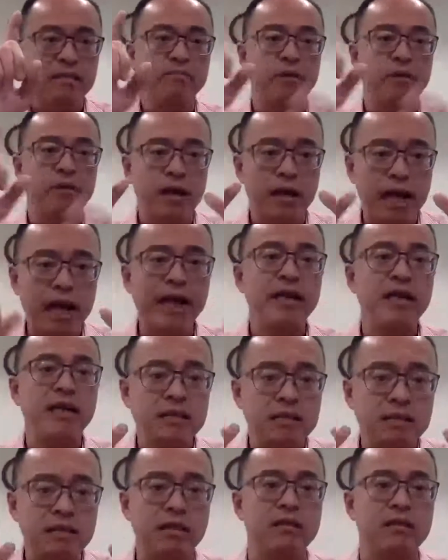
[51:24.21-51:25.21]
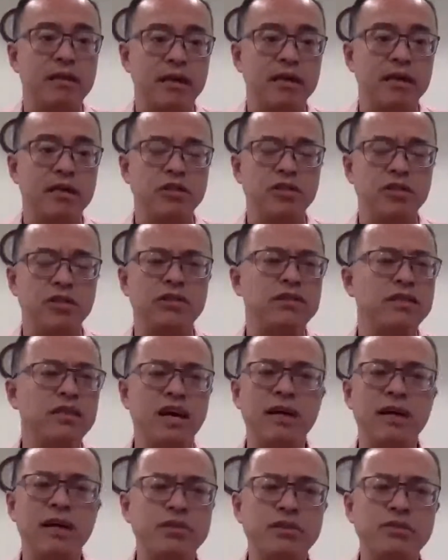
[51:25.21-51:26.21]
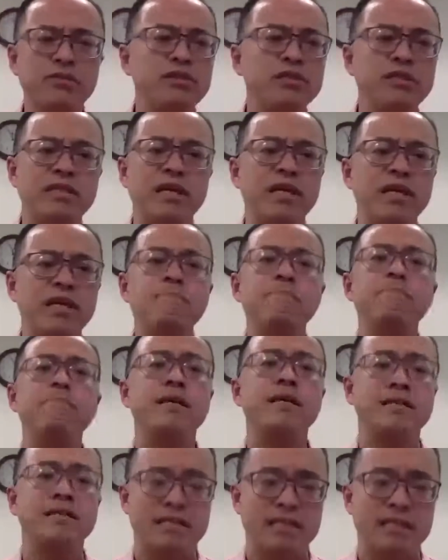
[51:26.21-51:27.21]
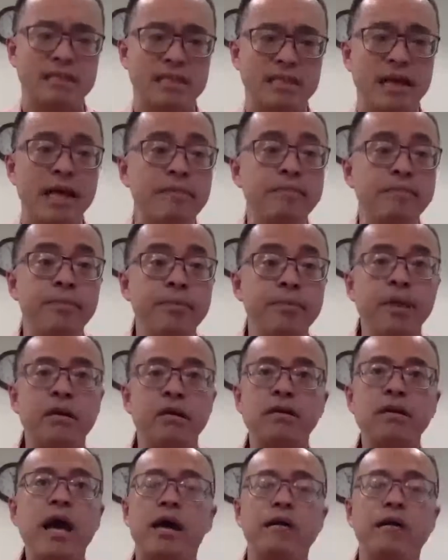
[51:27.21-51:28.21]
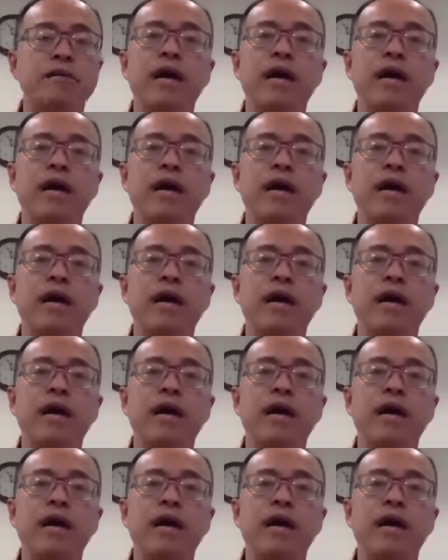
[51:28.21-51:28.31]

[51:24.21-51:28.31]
but lighting technology, the opportunities are immense. And yeah,